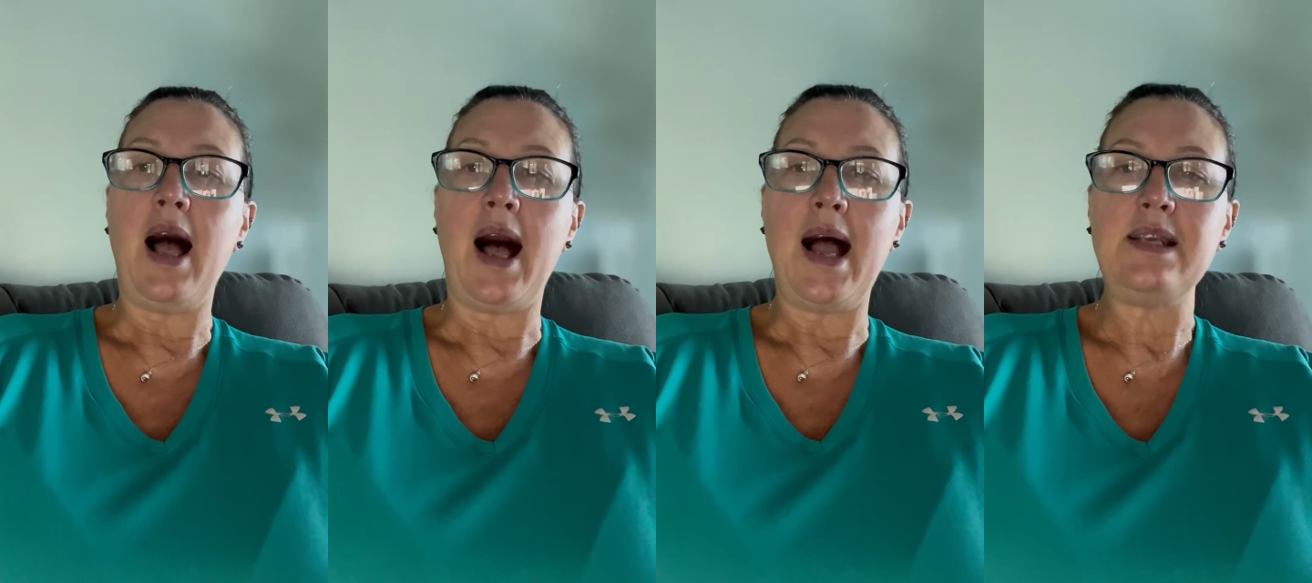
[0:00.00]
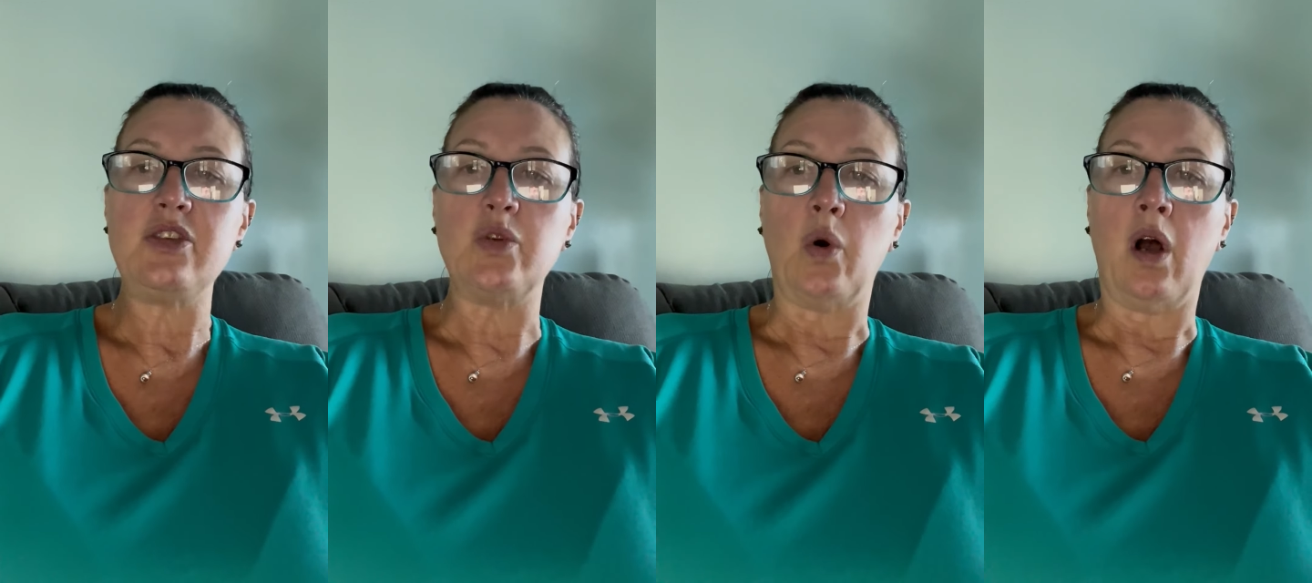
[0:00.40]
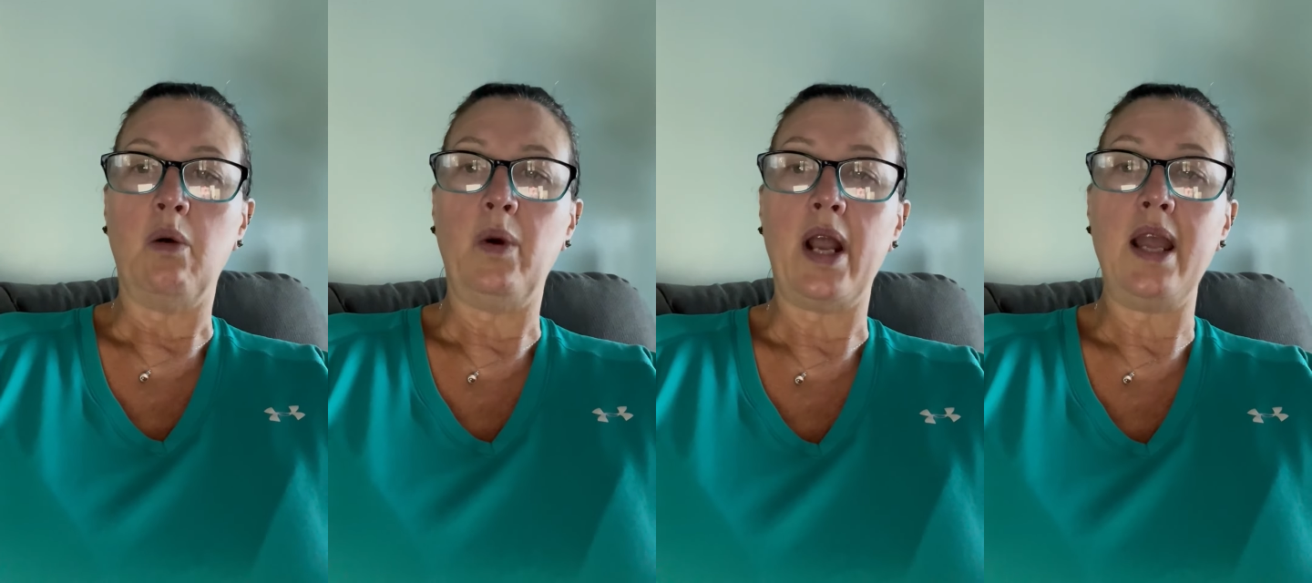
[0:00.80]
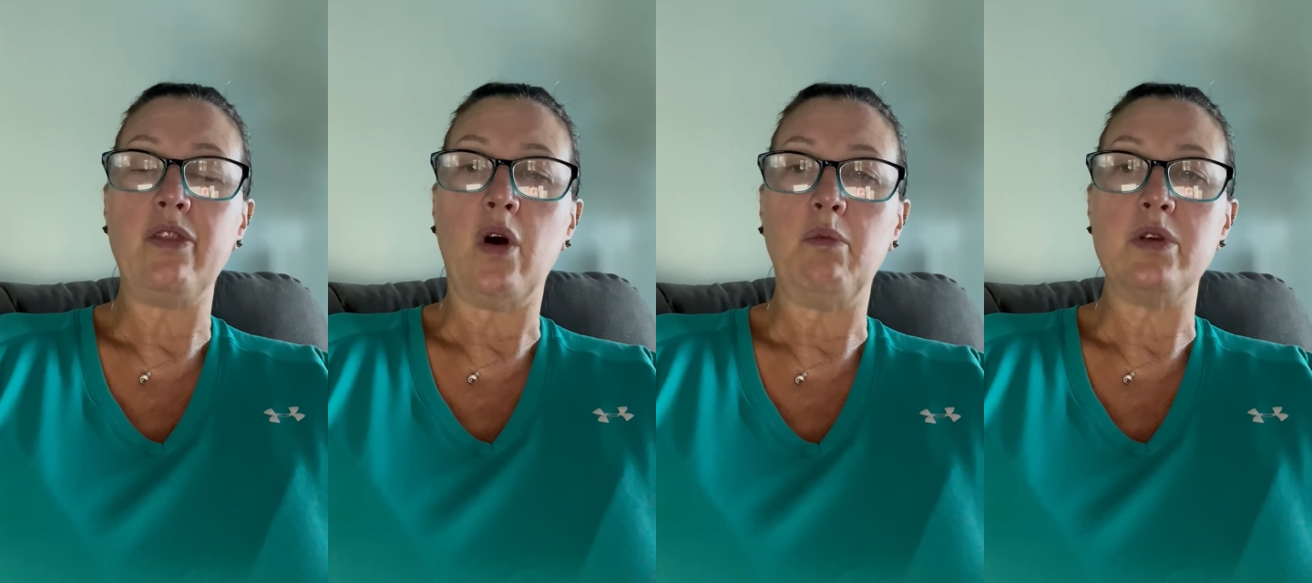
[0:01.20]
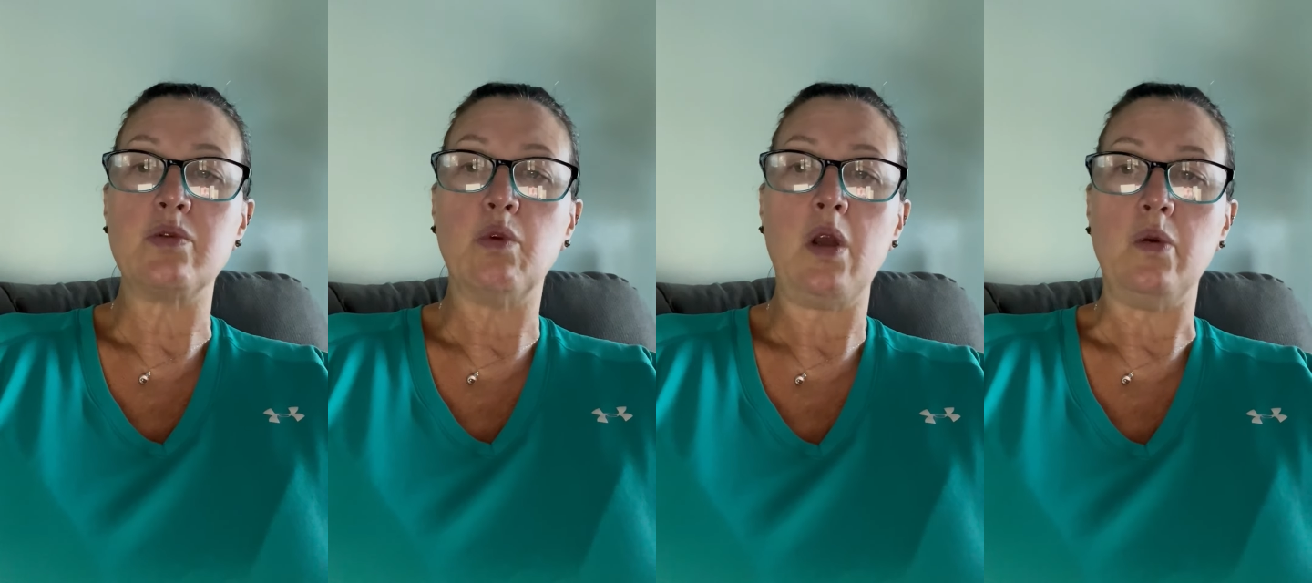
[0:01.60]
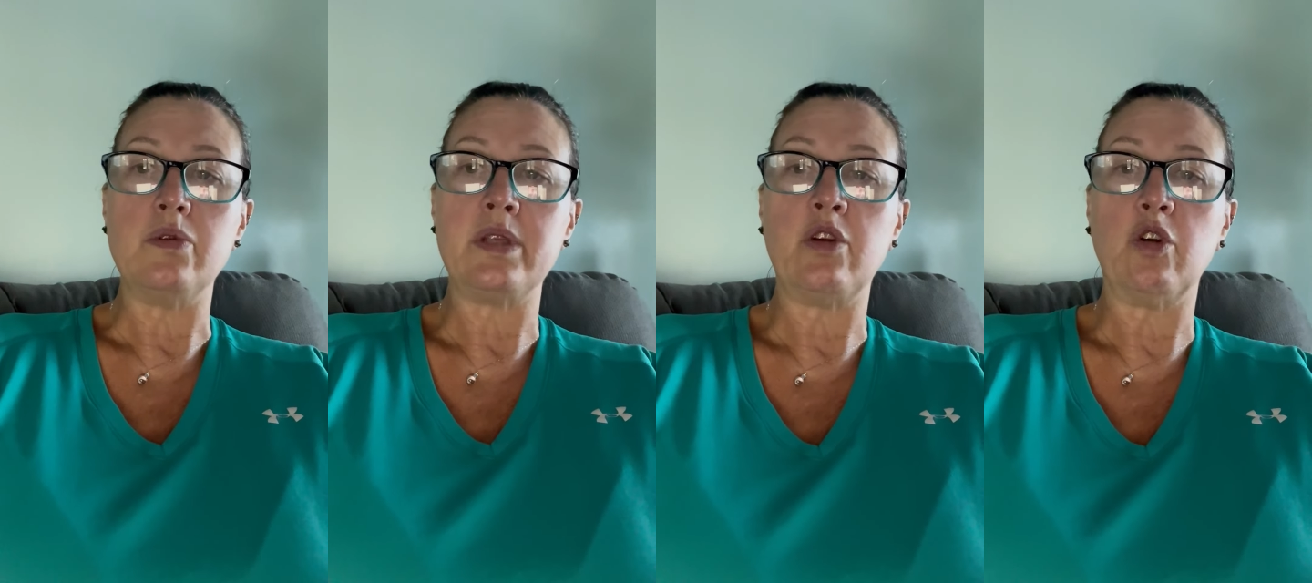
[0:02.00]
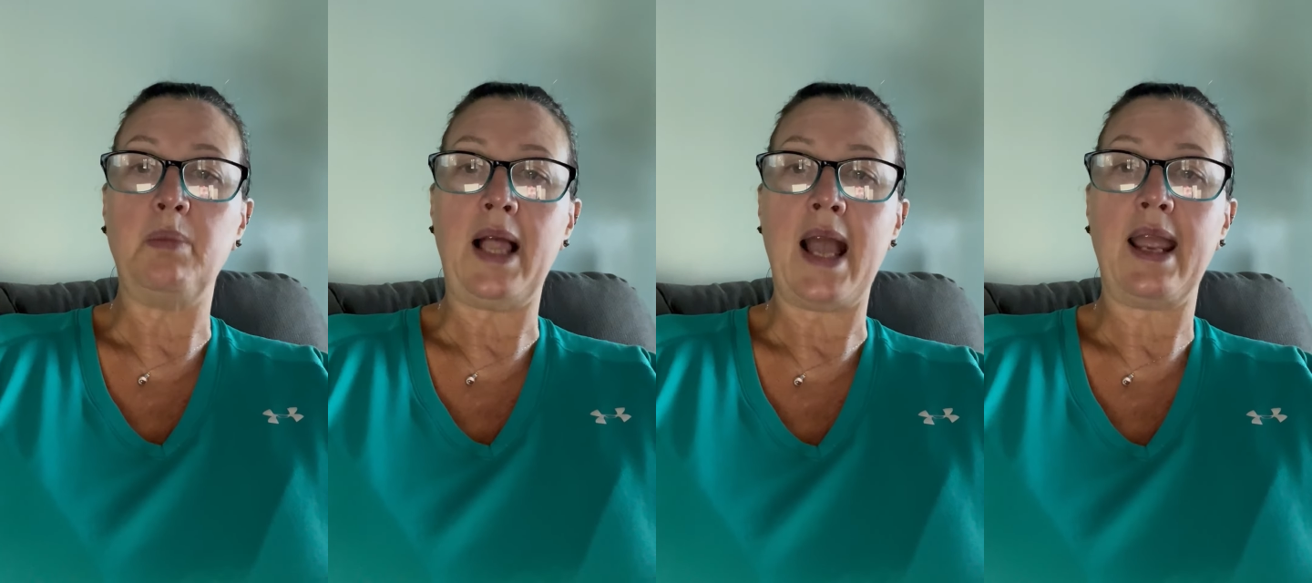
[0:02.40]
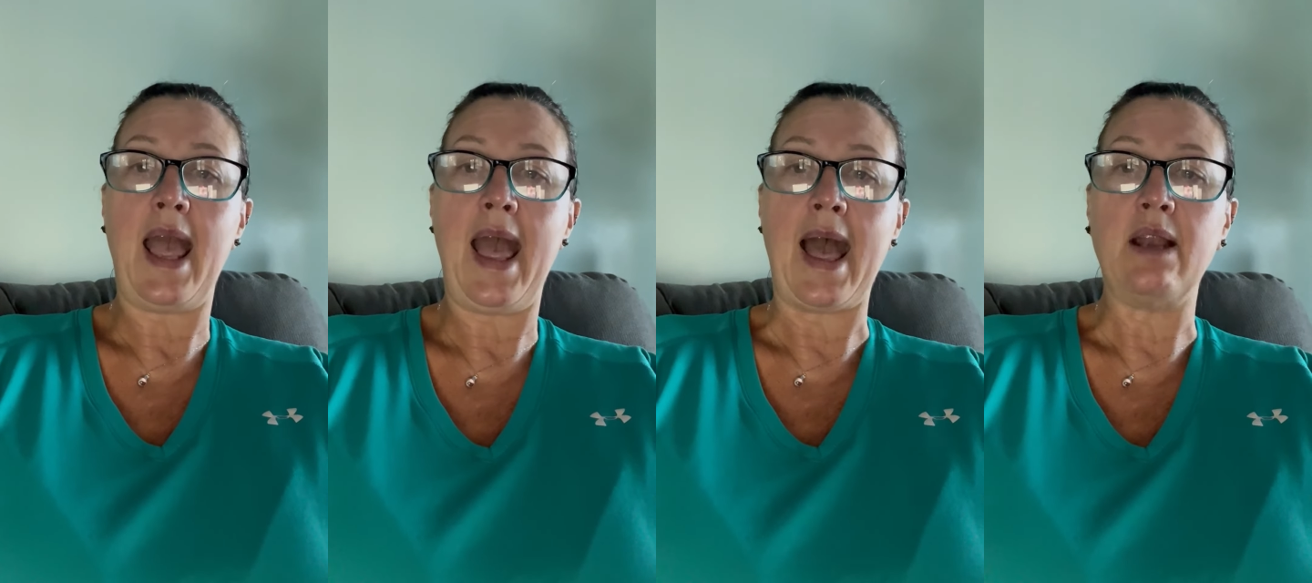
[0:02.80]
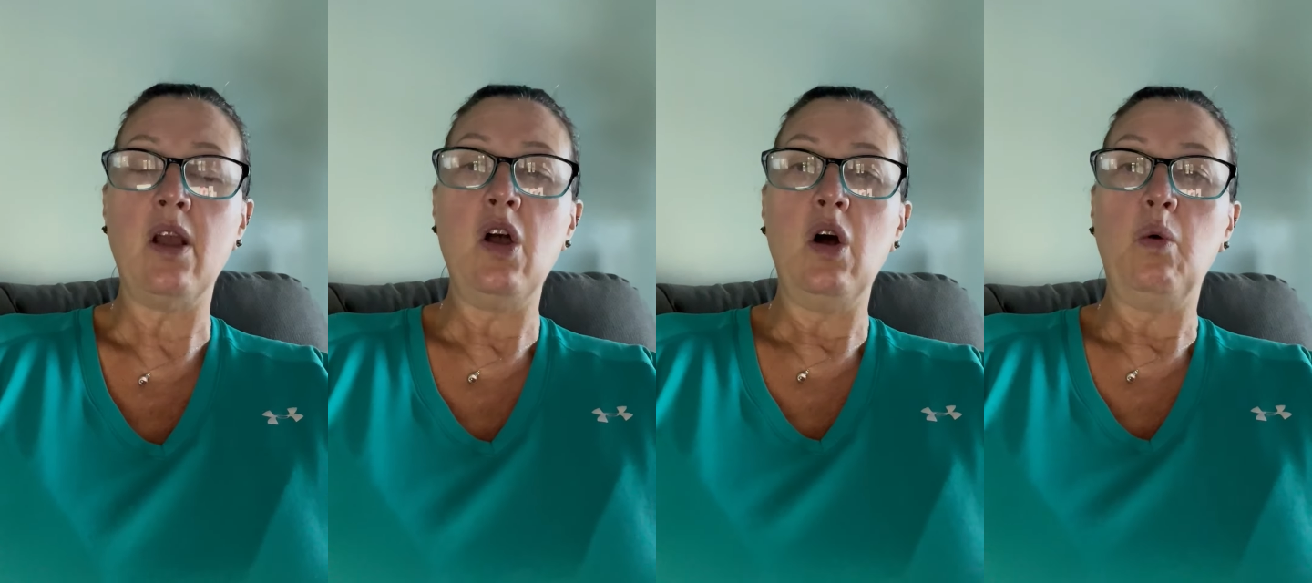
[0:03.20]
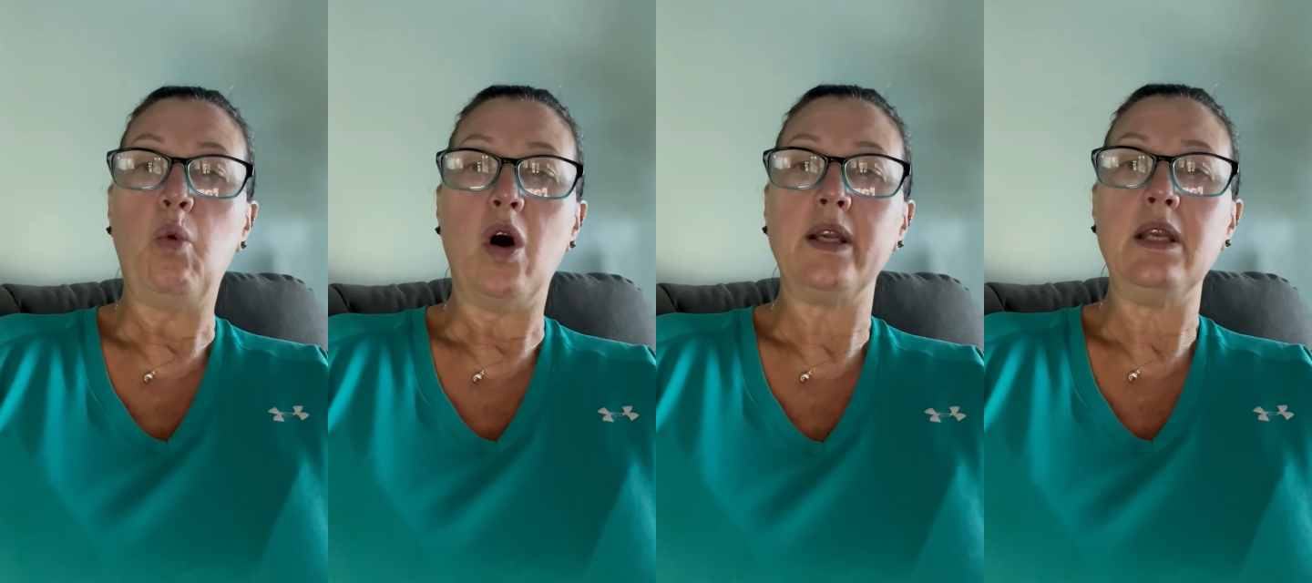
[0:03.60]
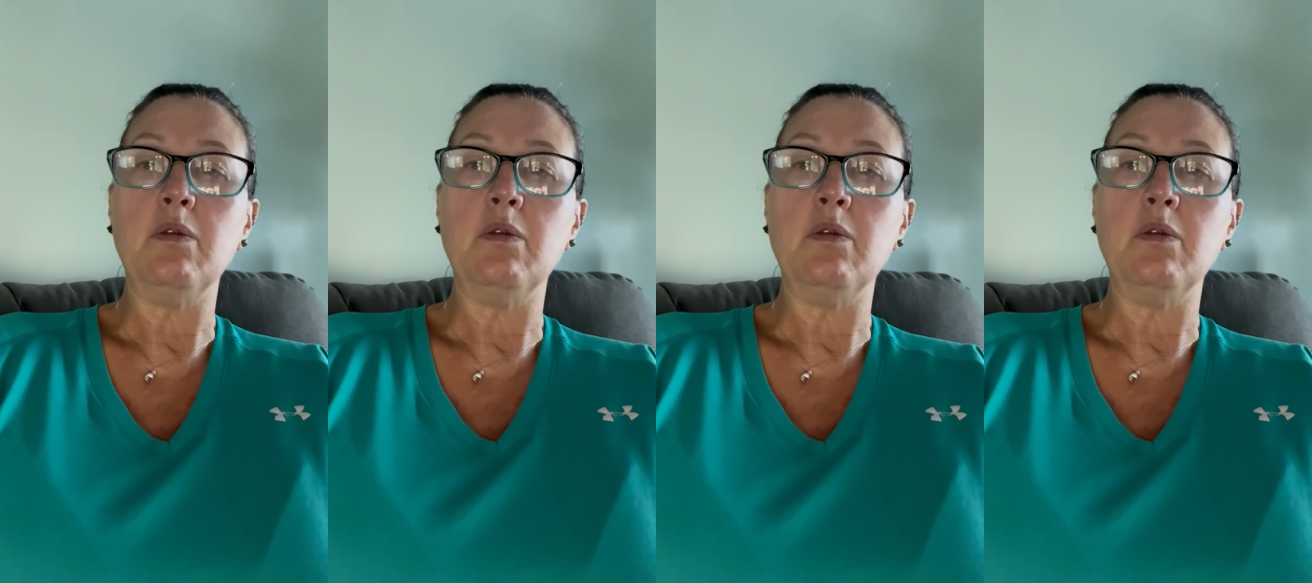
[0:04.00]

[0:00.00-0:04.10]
I saw what I thought was Rose in her black hat walking